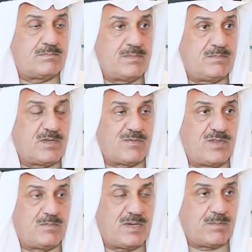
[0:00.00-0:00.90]
member of
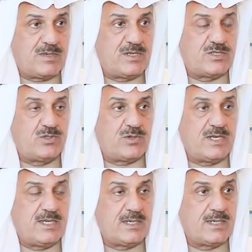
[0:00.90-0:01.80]
the parliament next door
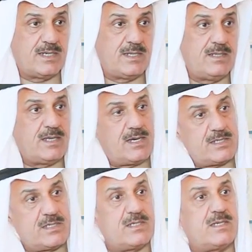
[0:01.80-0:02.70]
here, they're
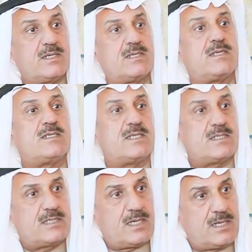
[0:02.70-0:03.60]
asking
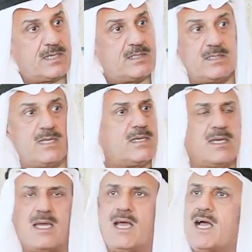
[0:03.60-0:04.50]
increasing salaries.
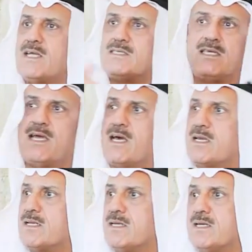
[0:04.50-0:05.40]
As they
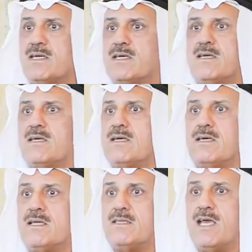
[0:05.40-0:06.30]
are,
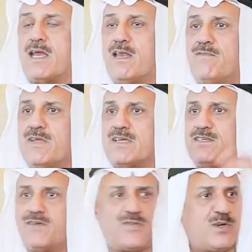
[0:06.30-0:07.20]
they are living a
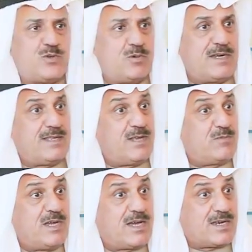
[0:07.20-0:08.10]
different world
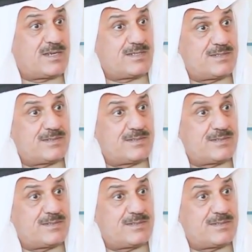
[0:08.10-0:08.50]
than we are.